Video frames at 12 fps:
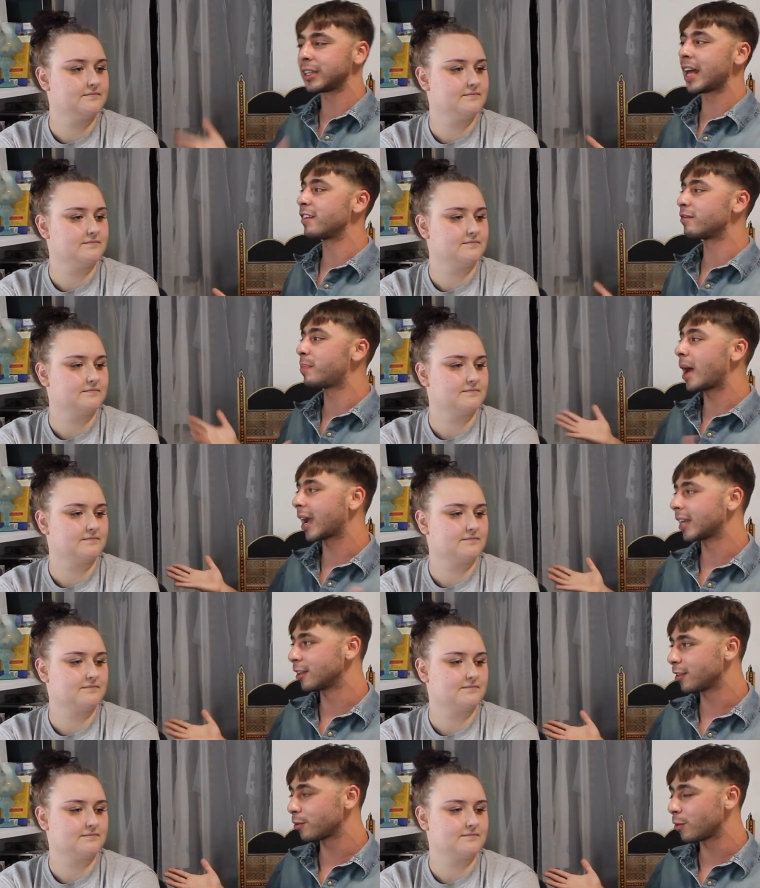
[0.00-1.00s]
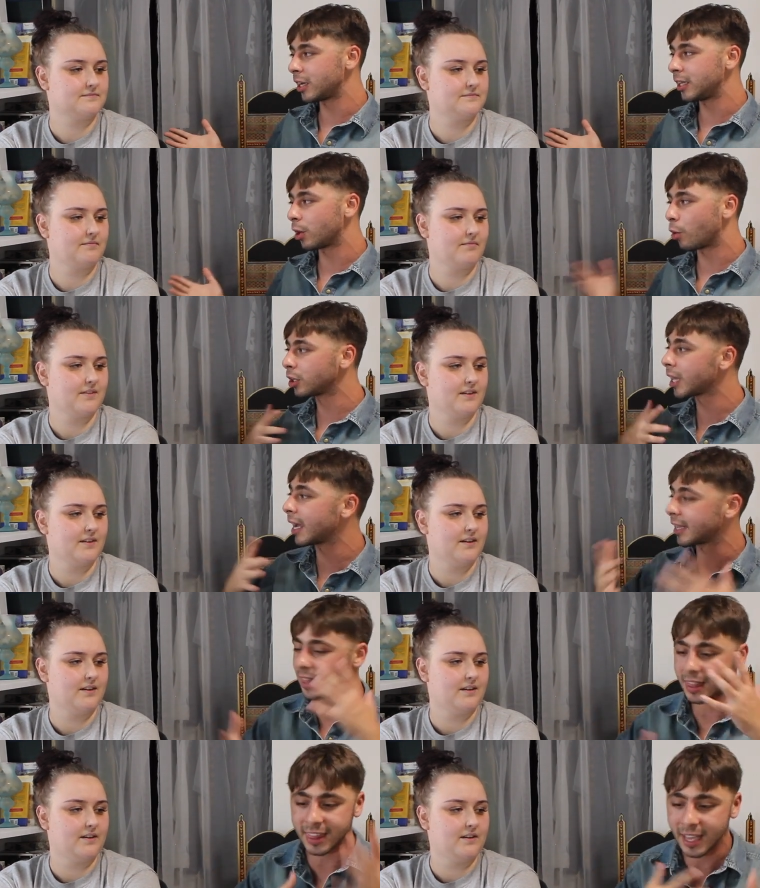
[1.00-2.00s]
Speaker 1: life back in Lithuania, or
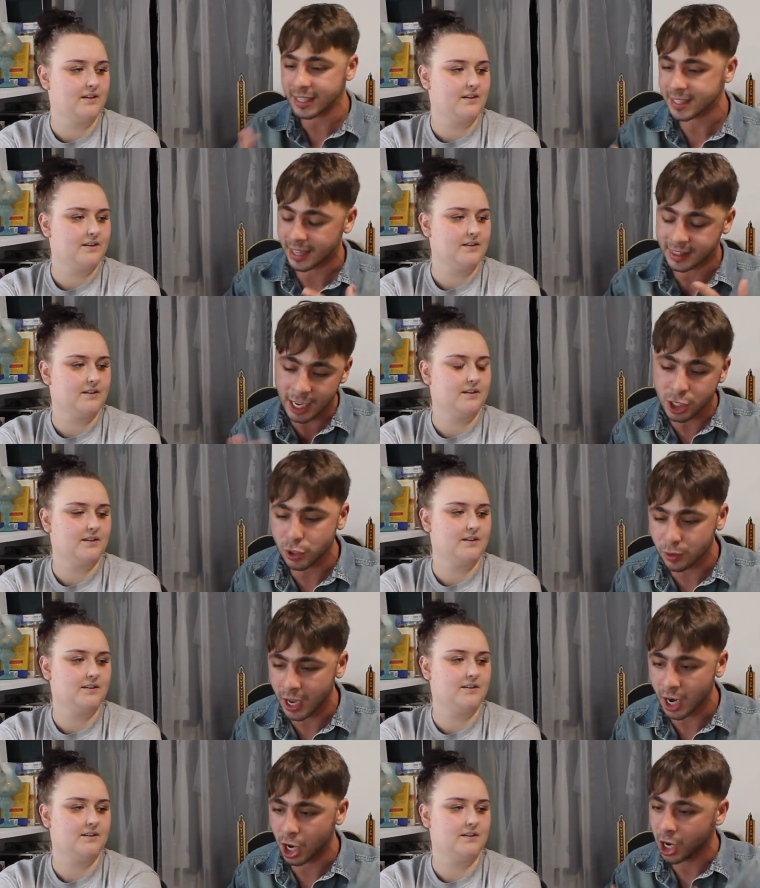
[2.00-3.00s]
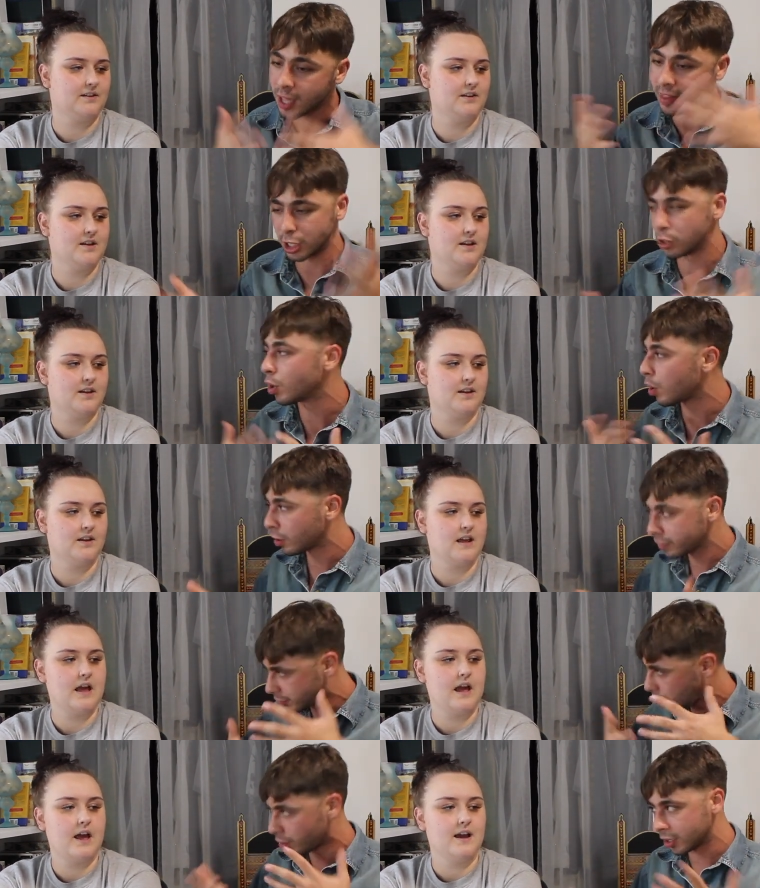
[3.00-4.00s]
like the things that they do there that you know
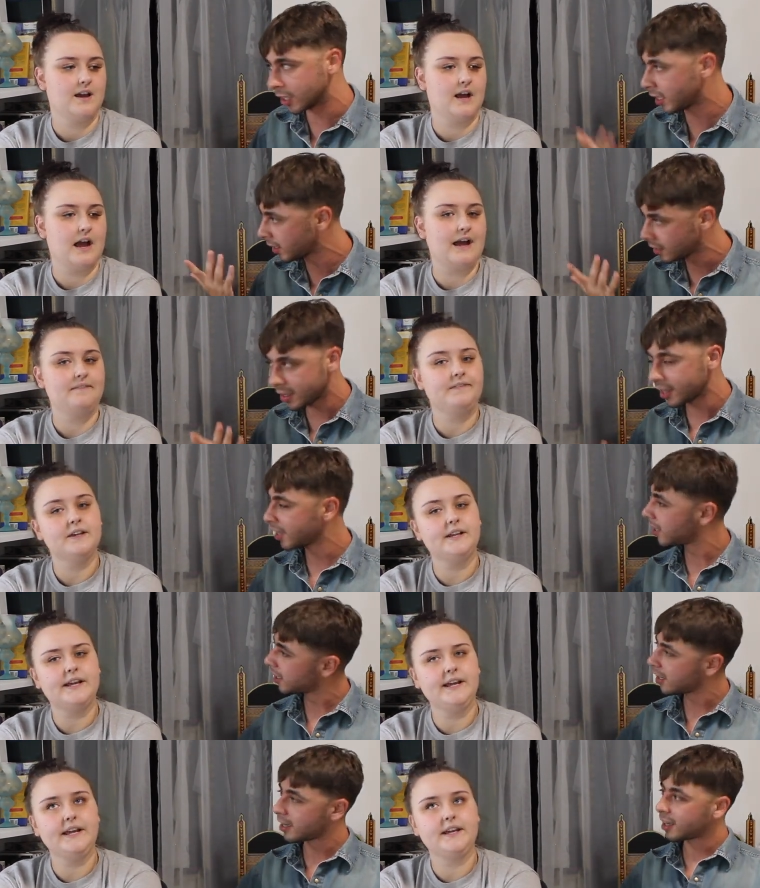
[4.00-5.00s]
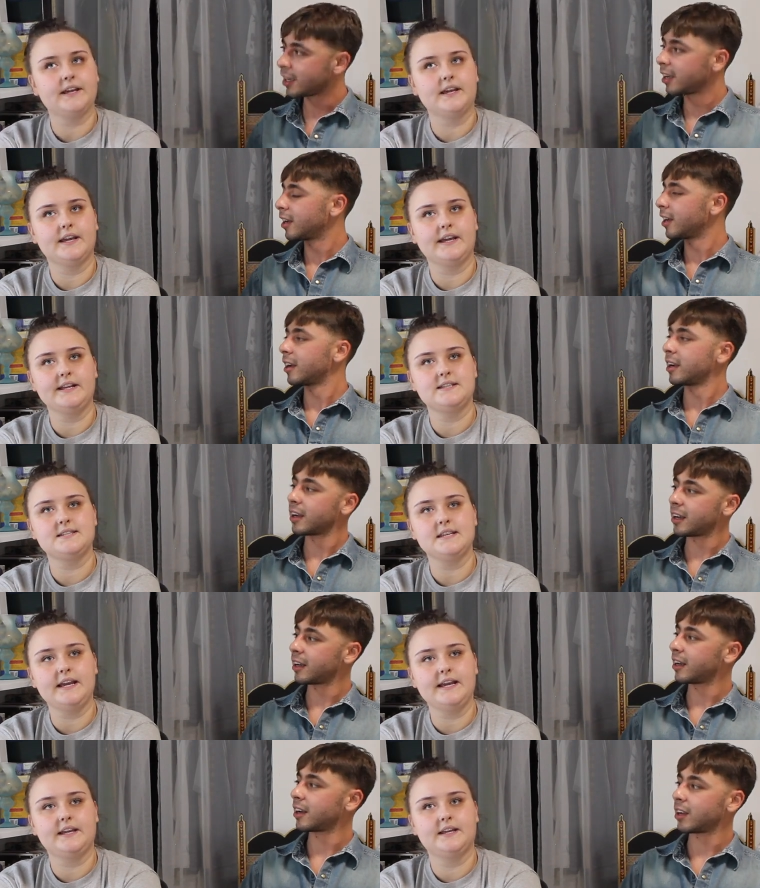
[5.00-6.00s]
of currently.
Speaker 2: I feel like it's
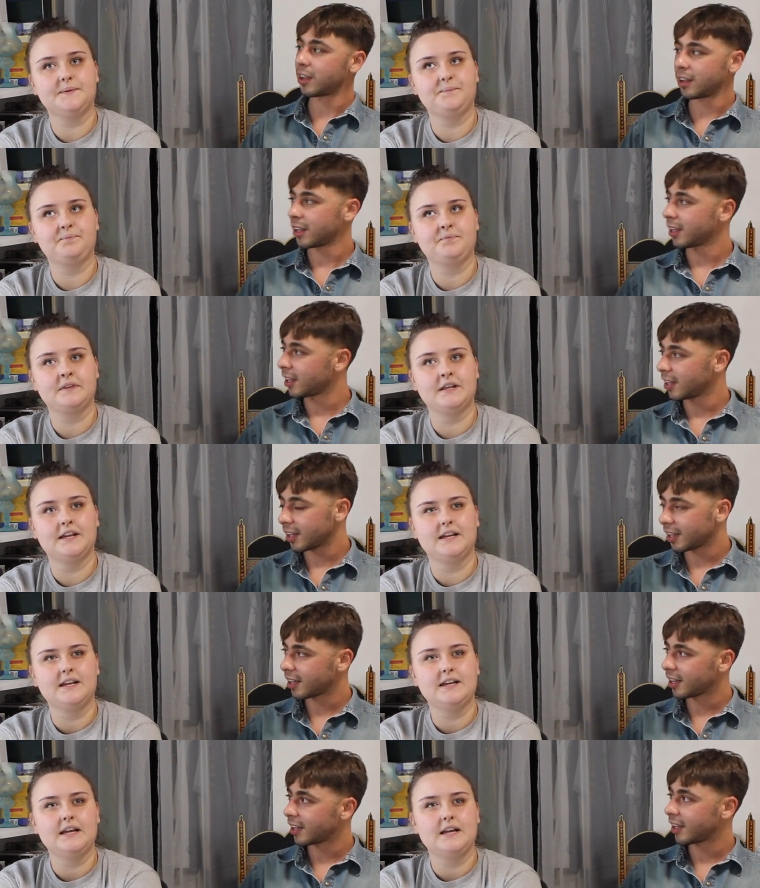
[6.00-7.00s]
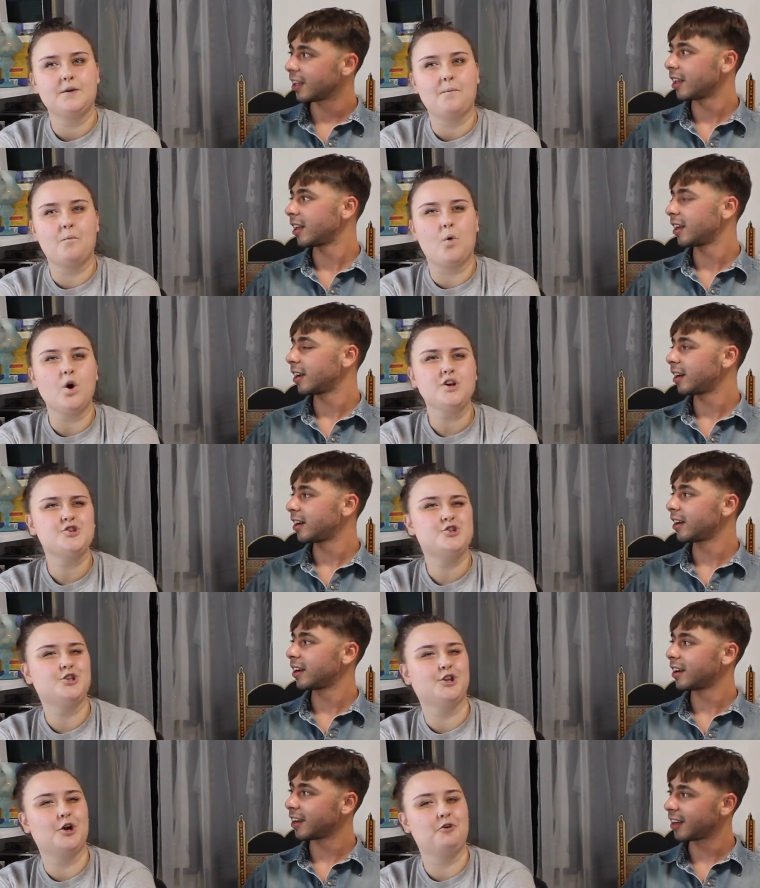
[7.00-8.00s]
like more
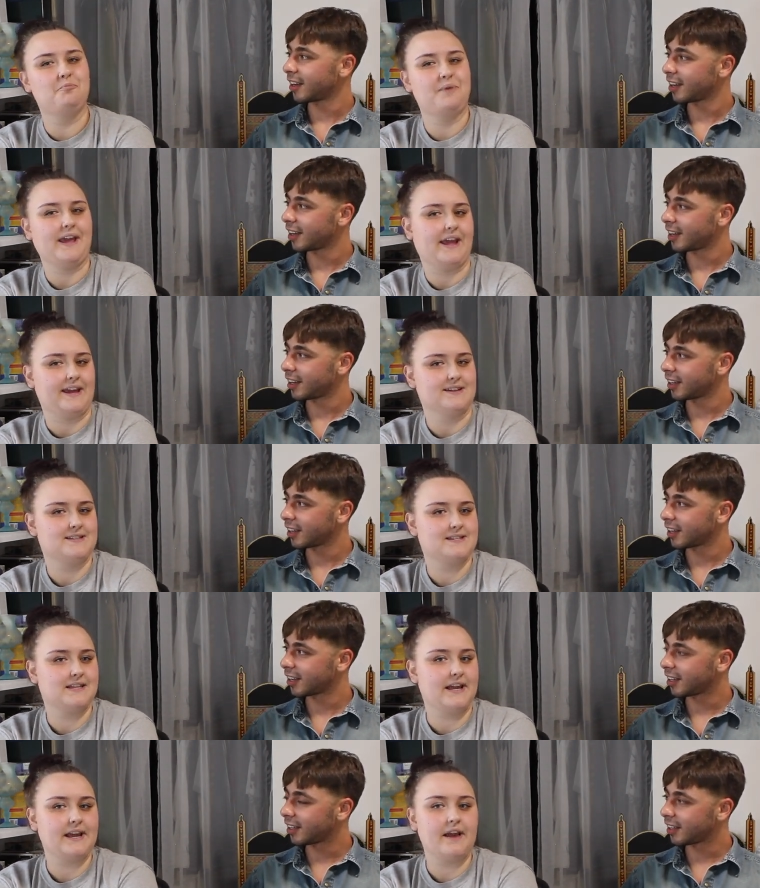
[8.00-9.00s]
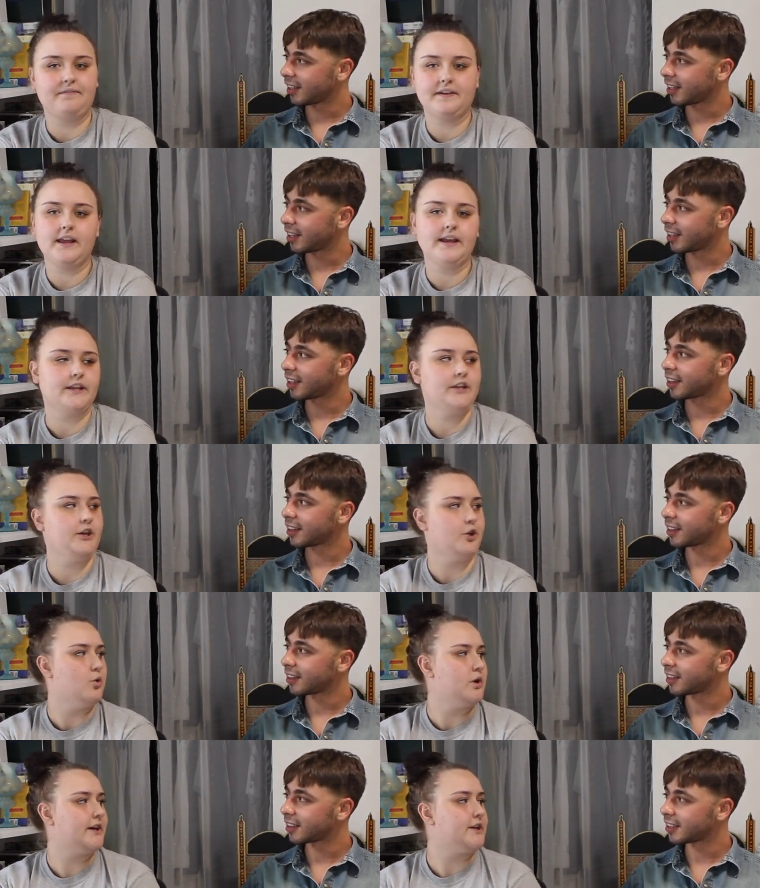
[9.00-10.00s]
slow pace. Like I feel like in New
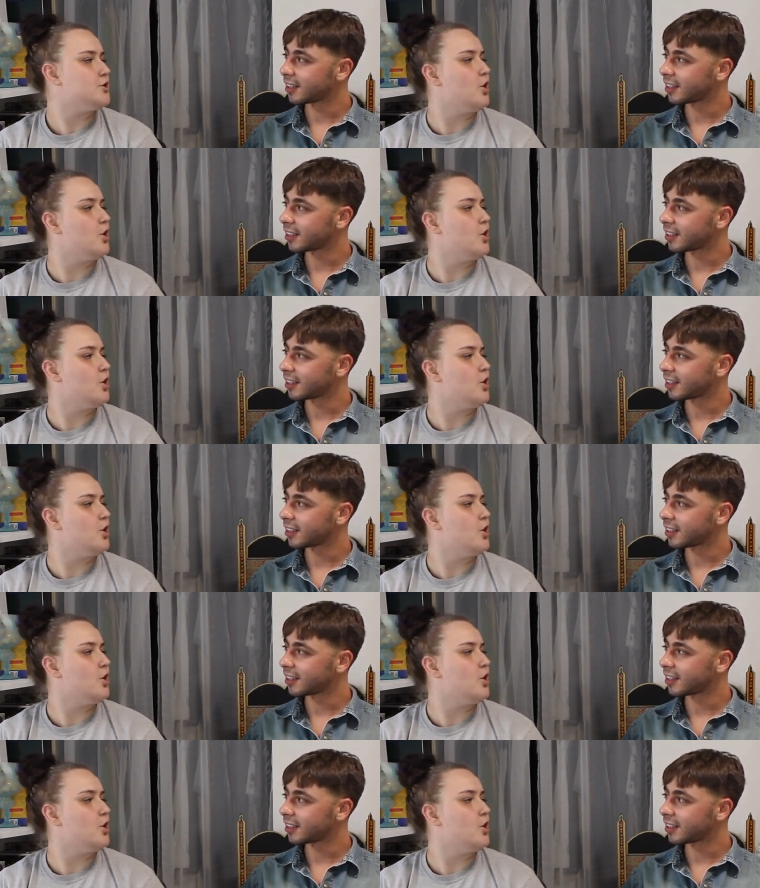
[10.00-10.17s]
York, it's